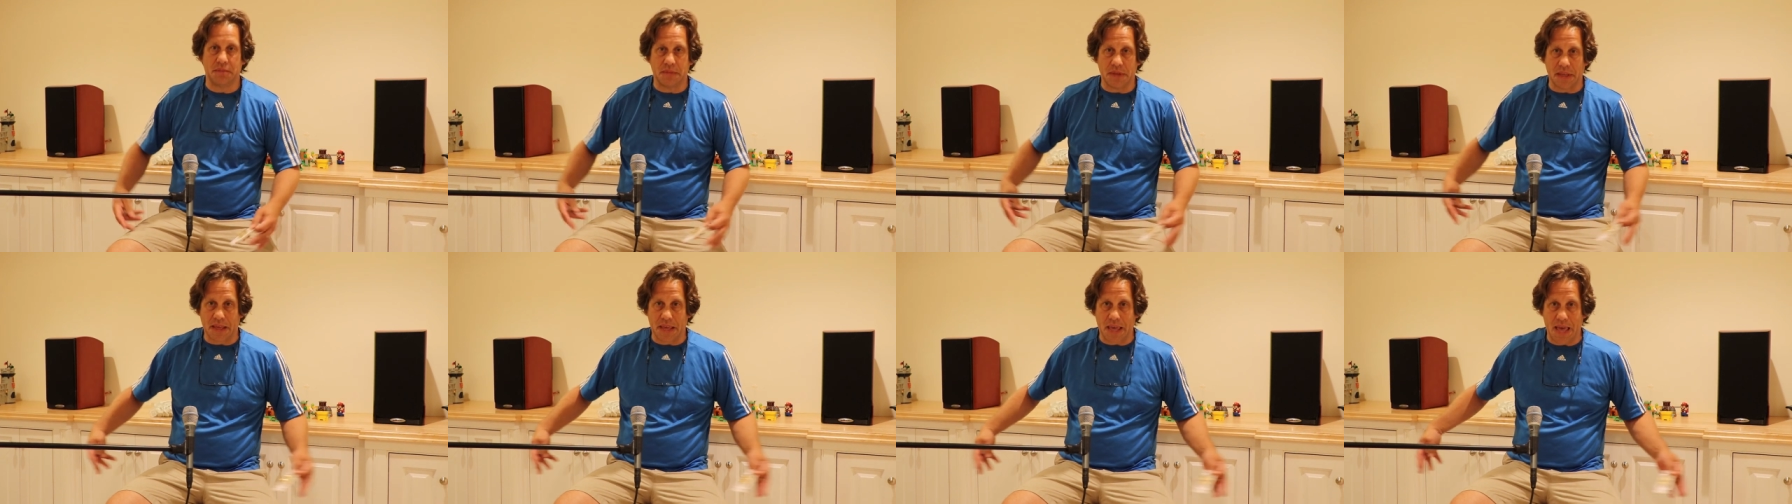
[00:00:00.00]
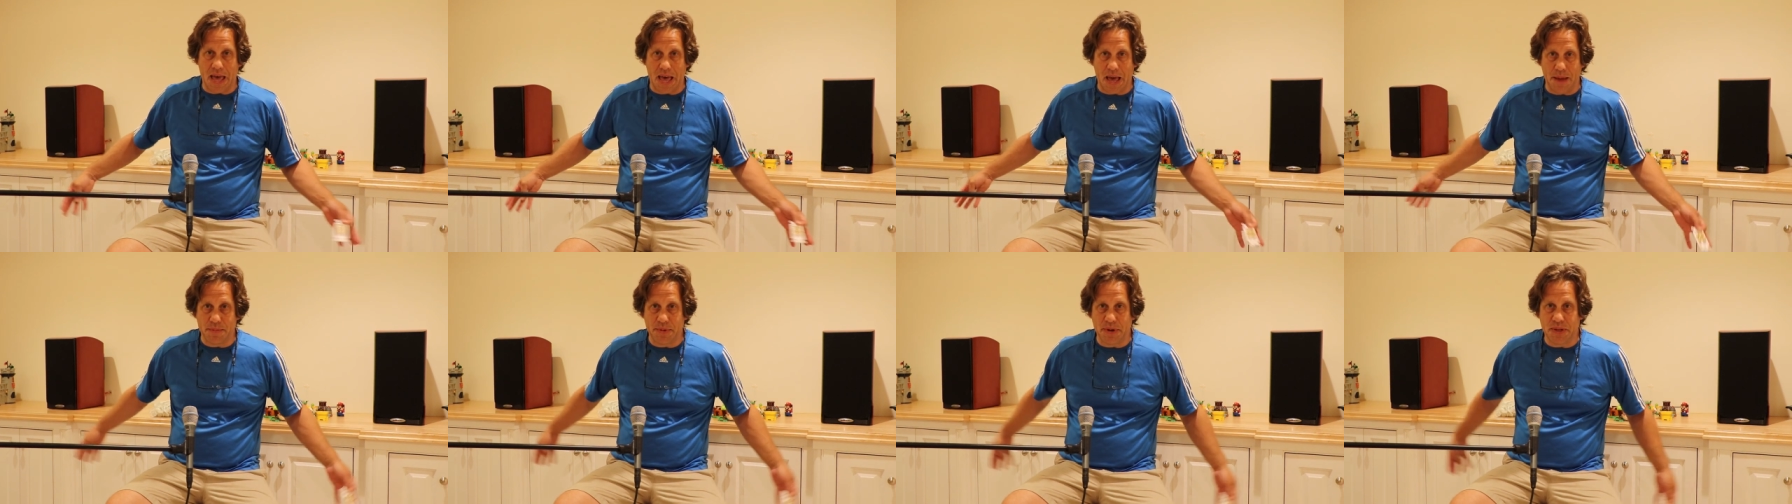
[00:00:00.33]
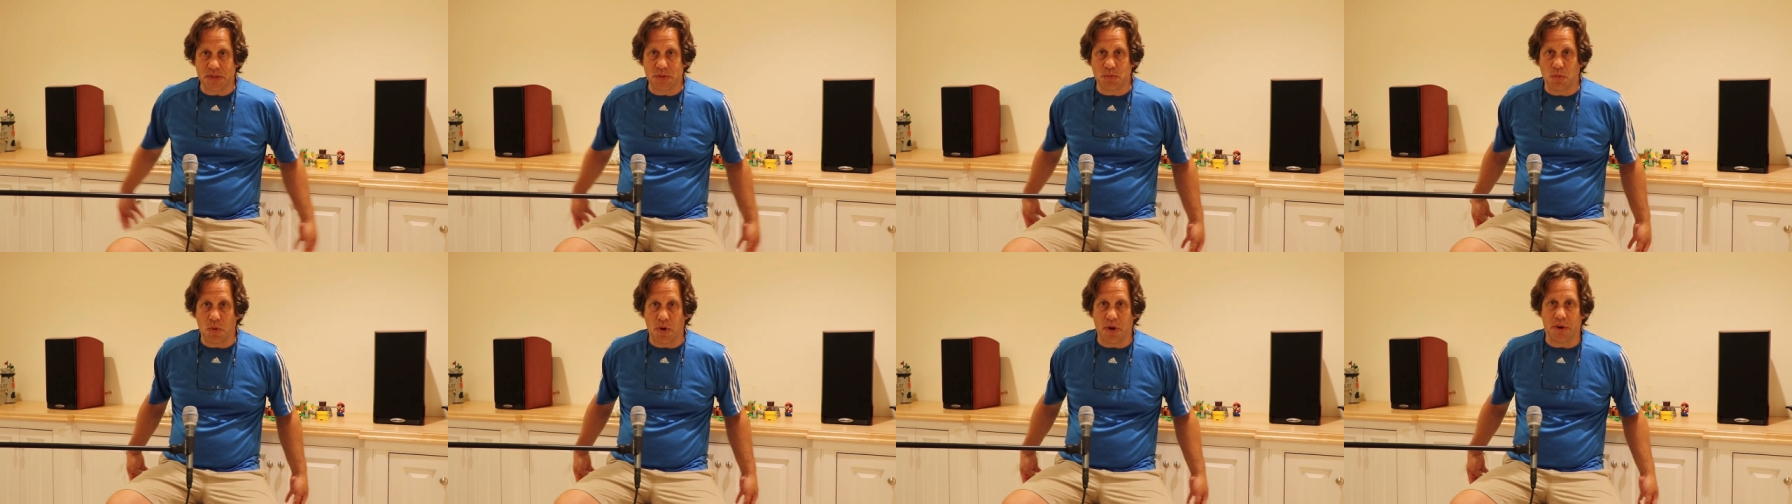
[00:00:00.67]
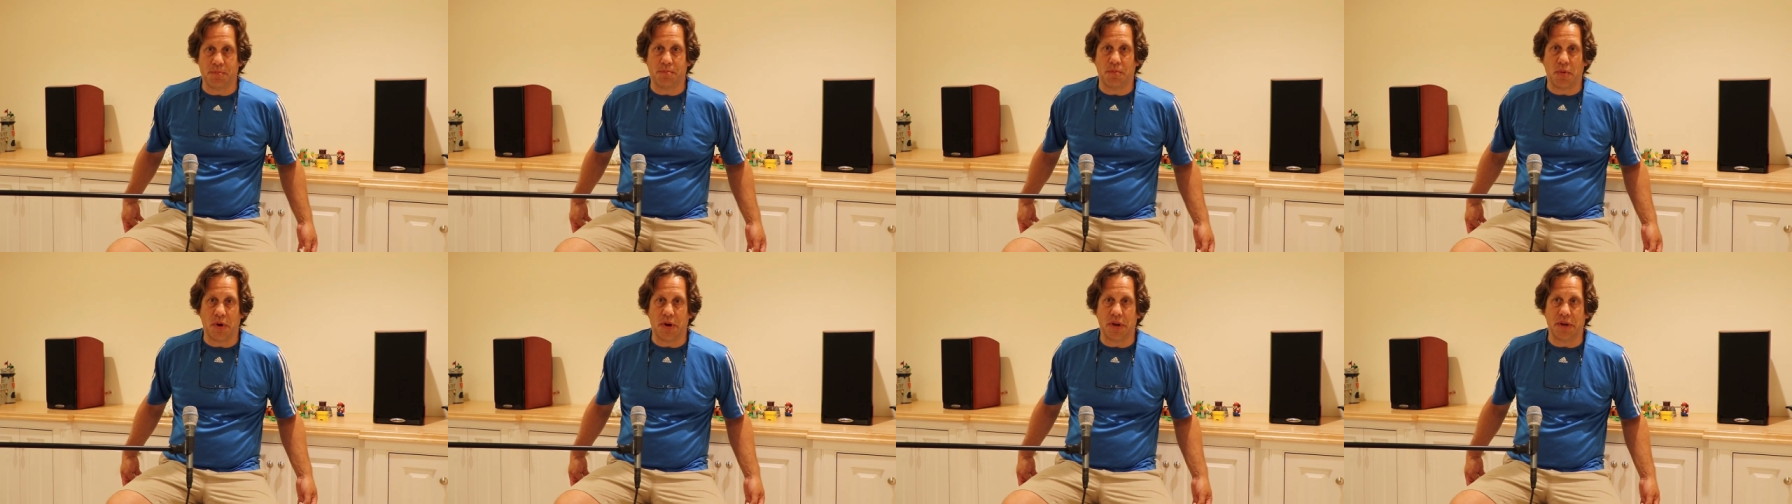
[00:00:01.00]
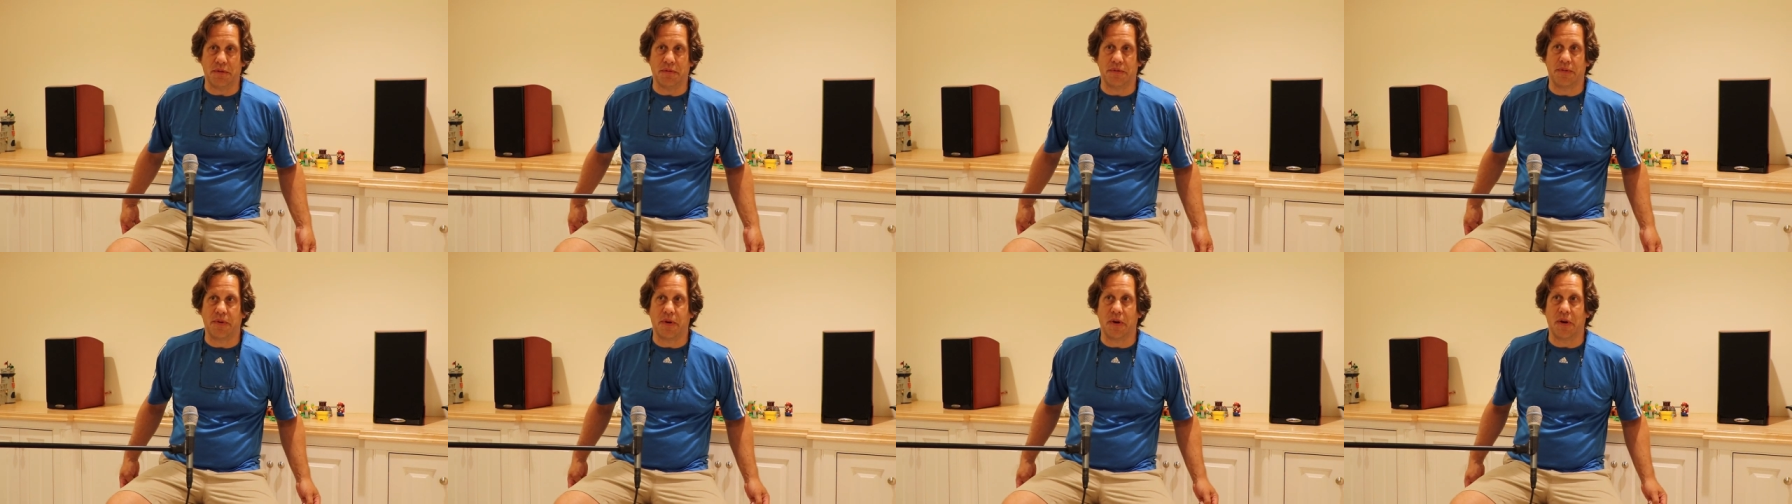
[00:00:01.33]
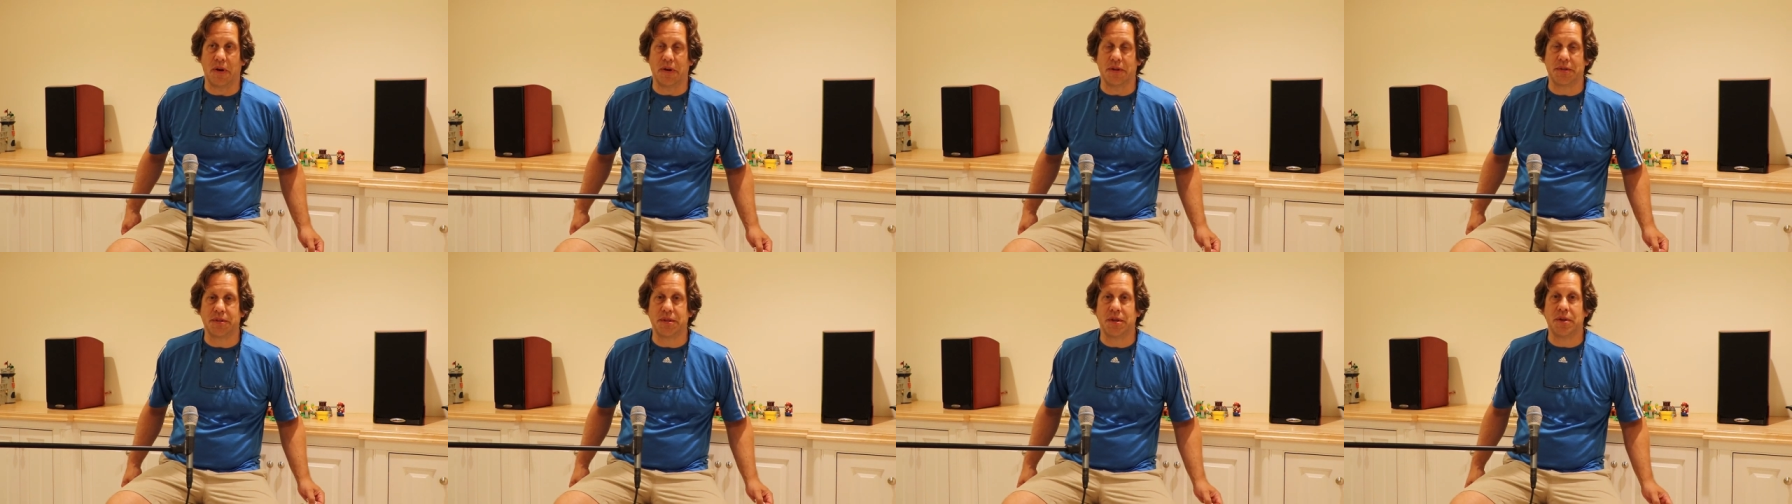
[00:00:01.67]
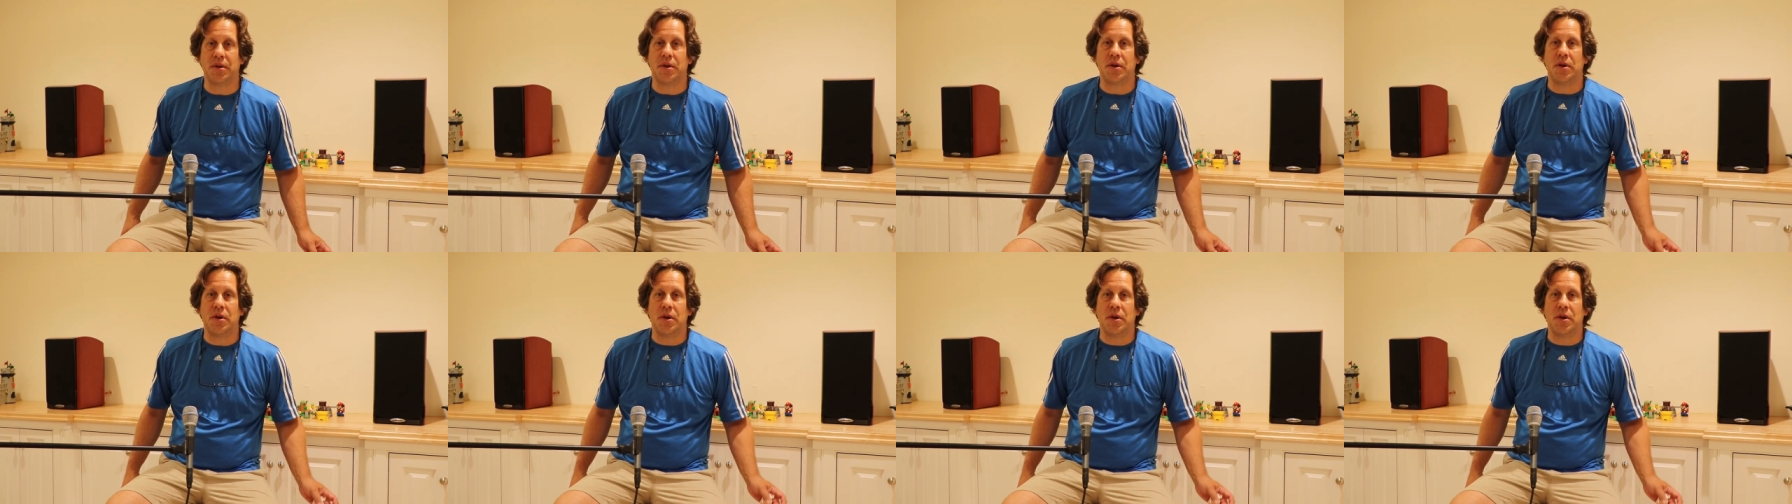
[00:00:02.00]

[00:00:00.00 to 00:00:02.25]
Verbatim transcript: the cabinets weren't put in first.